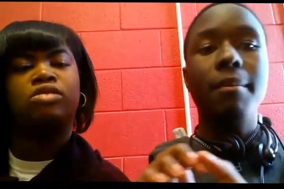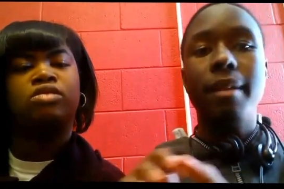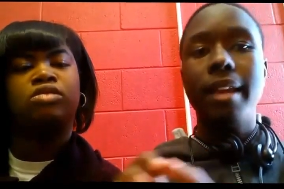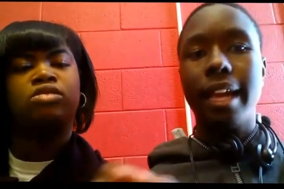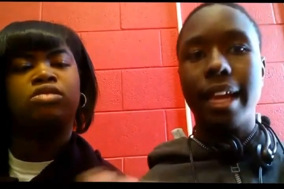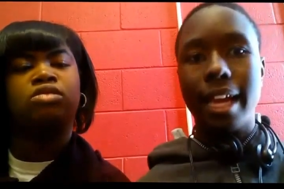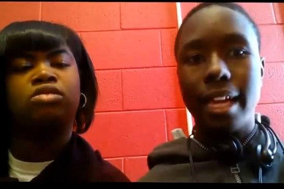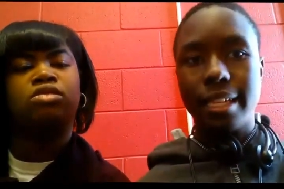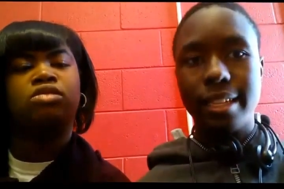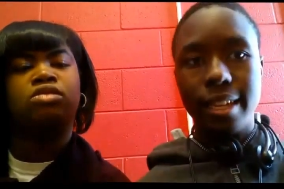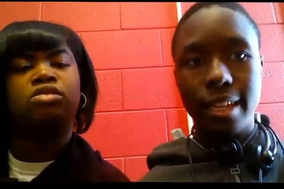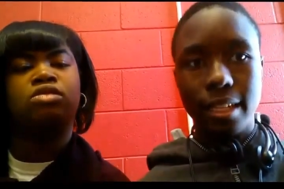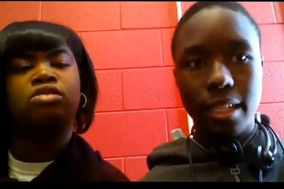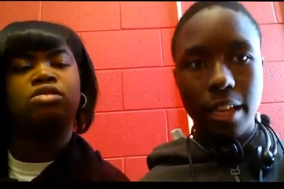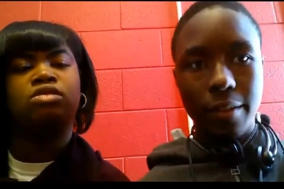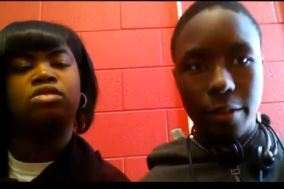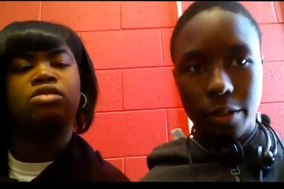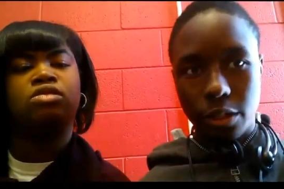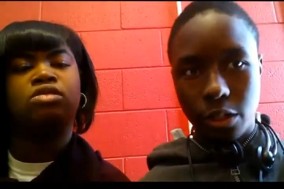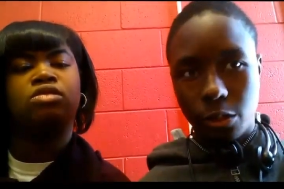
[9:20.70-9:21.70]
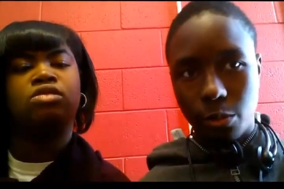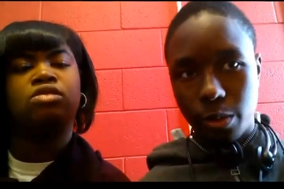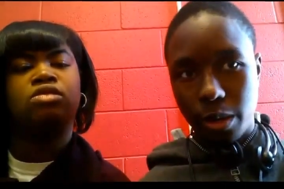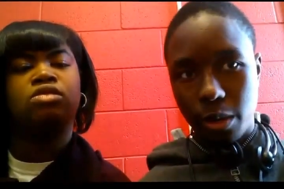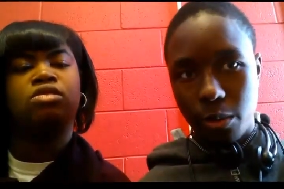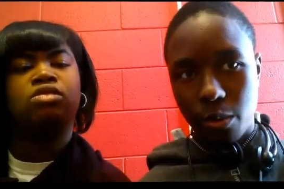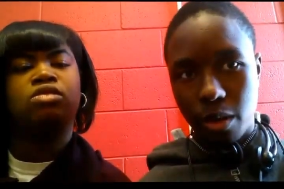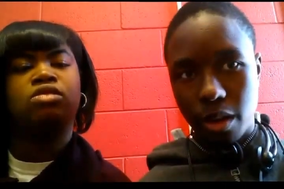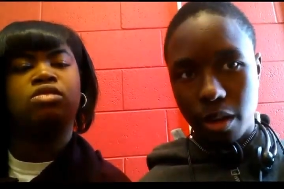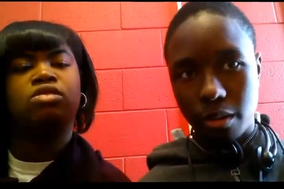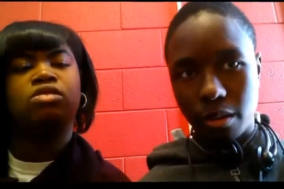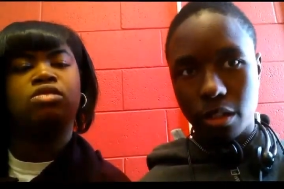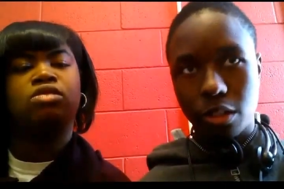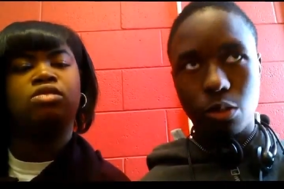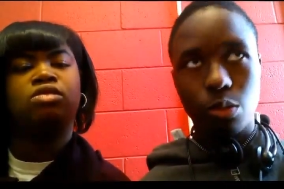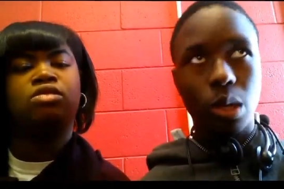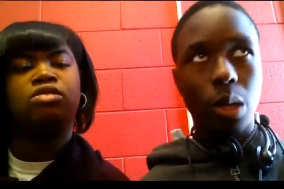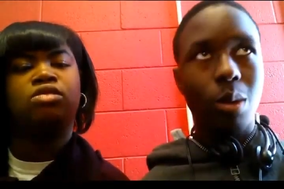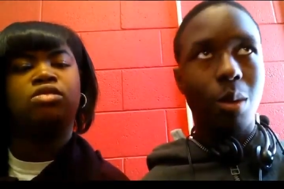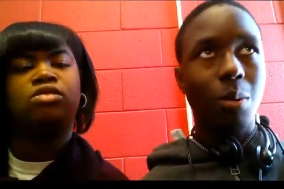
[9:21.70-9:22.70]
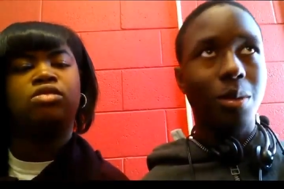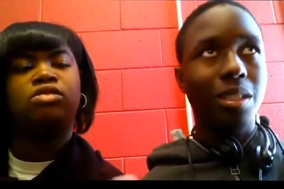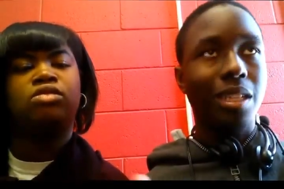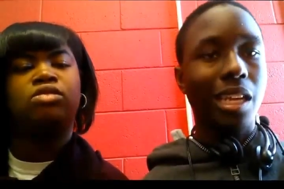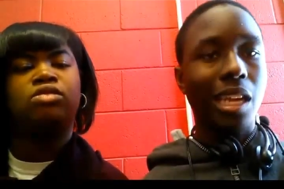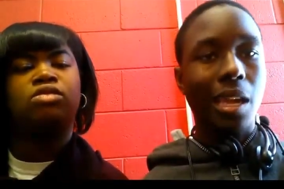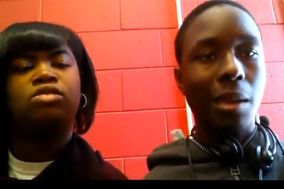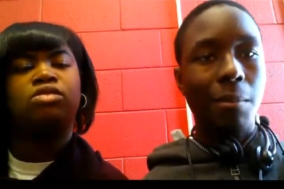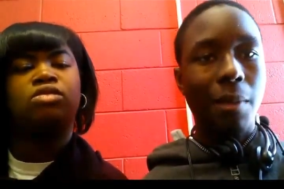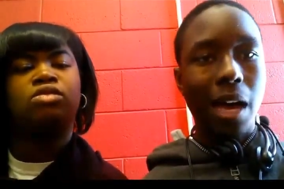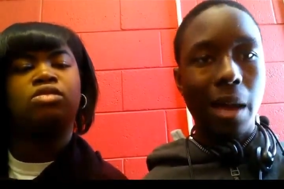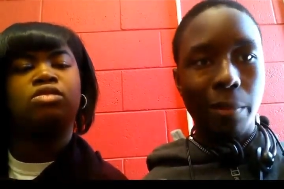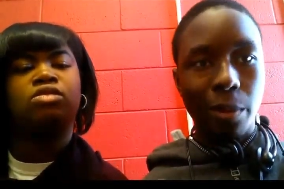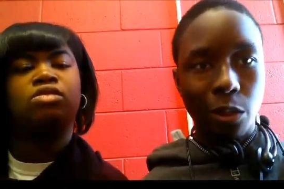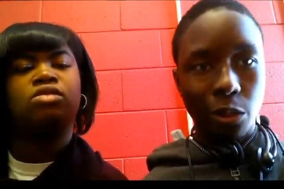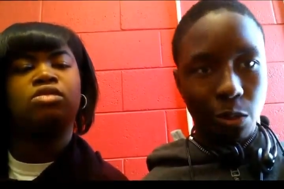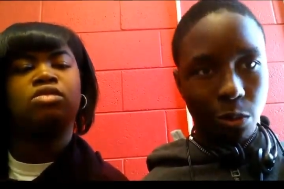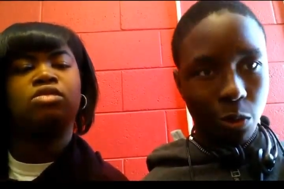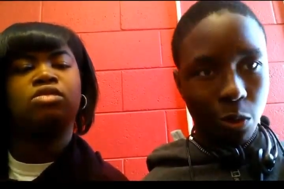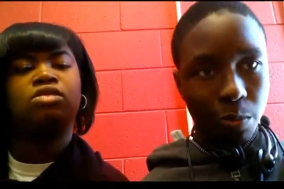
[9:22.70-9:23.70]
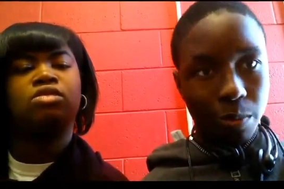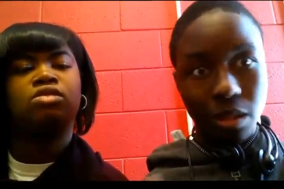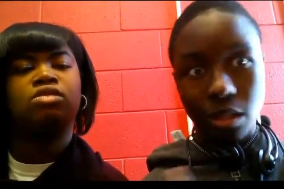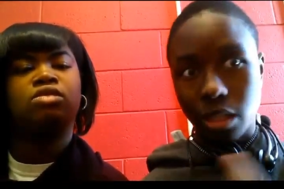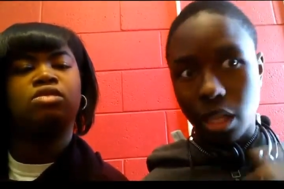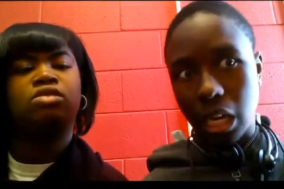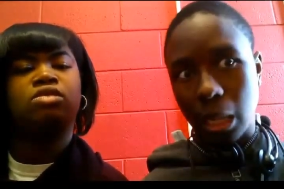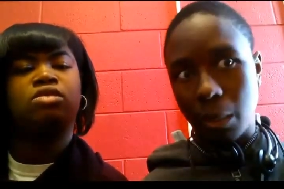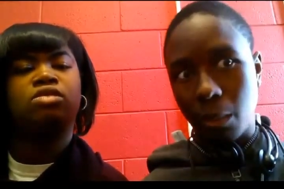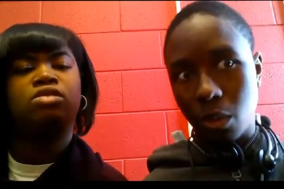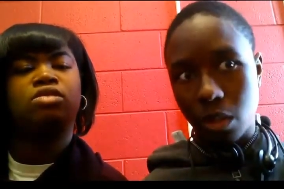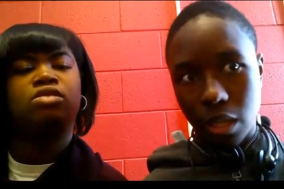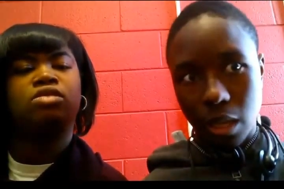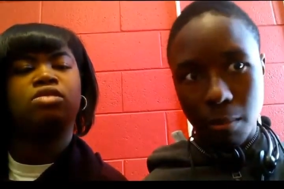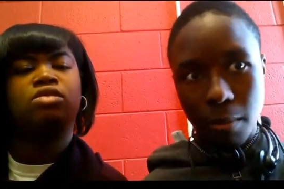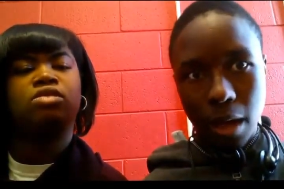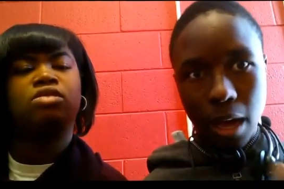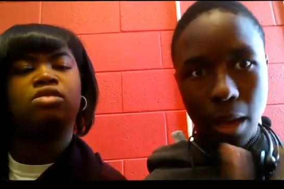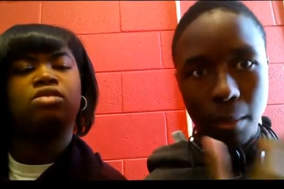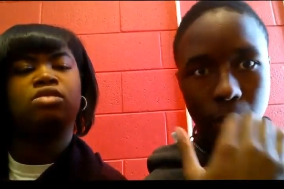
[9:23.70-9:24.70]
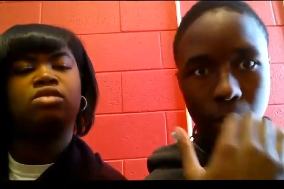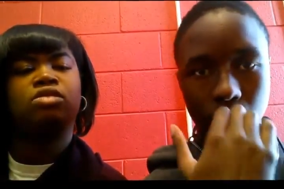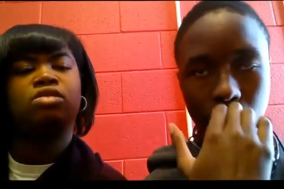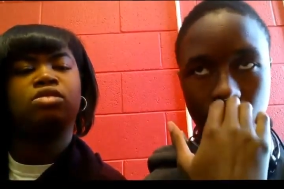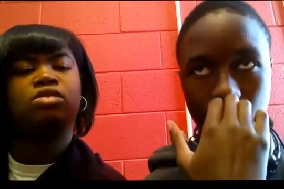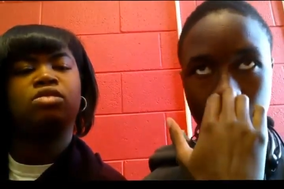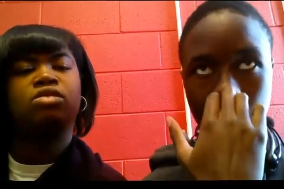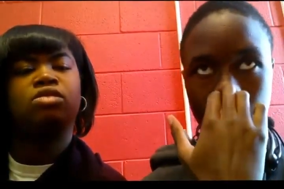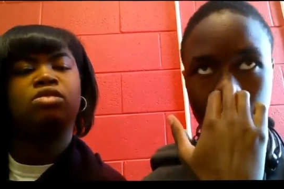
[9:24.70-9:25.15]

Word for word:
Speaker 1: it'd be like SNSD versus 2NE1 because 2NE1 was the hip hopish group and Sonic was hip hop,